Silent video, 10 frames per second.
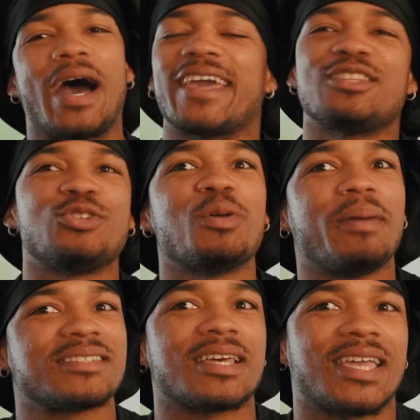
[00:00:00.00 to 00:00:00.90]
I can do the
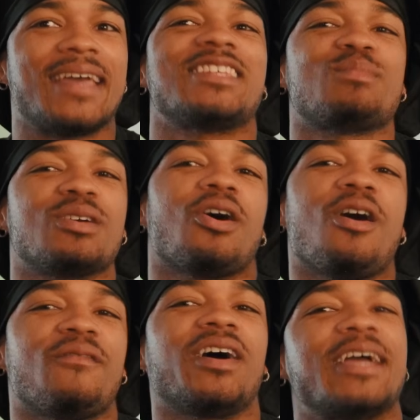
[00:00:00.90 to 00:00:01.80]
best I can to speak
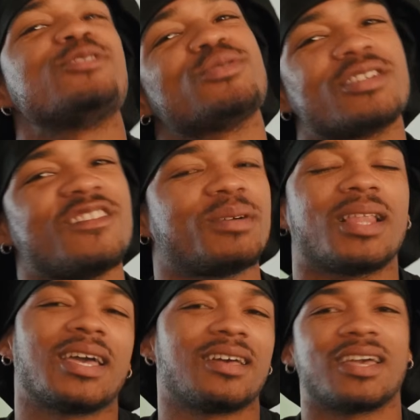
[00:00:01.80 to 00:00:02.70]
on financial stuff, but
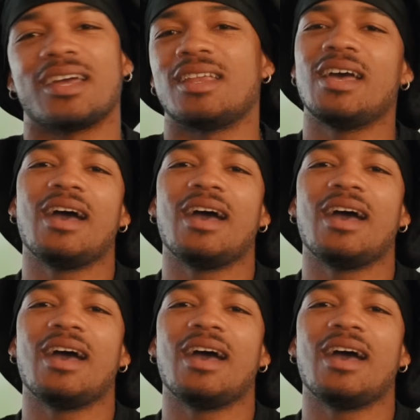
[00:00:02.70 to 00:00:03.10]
like again,